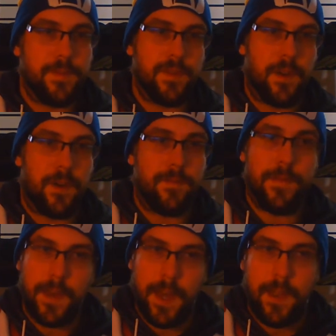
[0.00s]
So
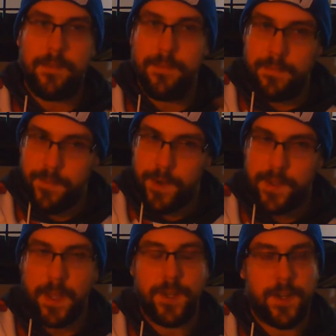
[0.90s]
again,
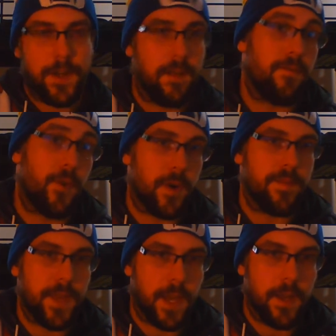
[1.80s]
first nature
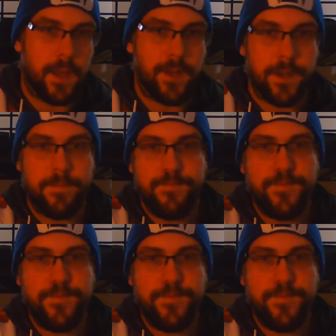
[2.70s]
informs second nature.